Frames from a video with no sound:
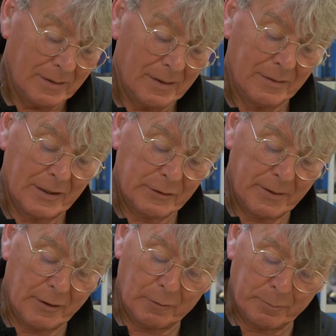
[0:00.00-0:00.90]
and that's
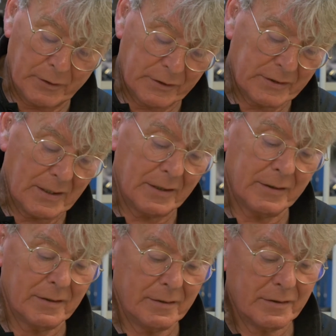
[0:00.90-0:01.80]
when Altberg
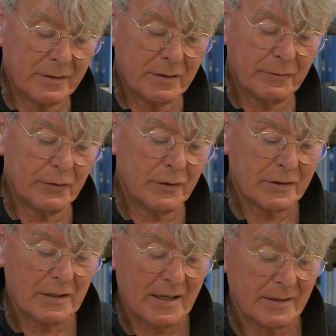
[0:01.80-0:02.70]
started, and this is the
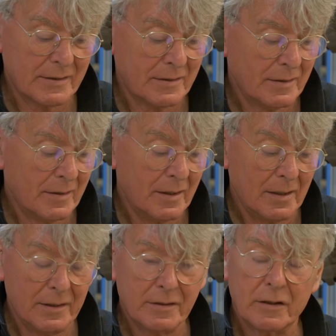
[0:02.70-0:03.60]
first last.
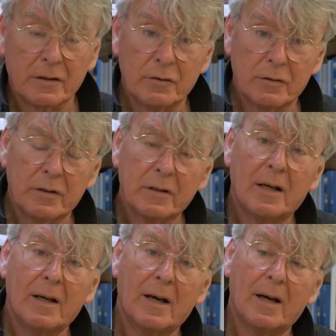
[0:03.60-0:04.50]
And it's a good
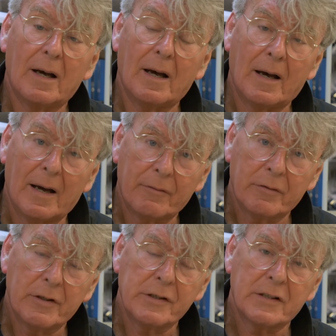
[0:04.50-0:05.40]

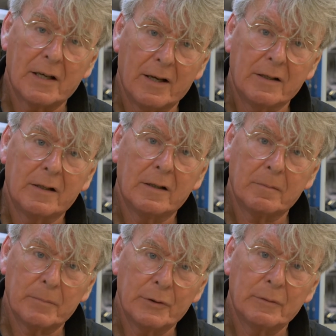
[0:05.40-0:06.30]
average
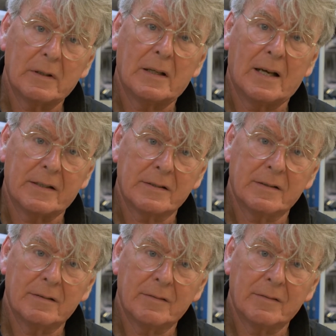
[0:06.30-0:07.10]
hiking boot last.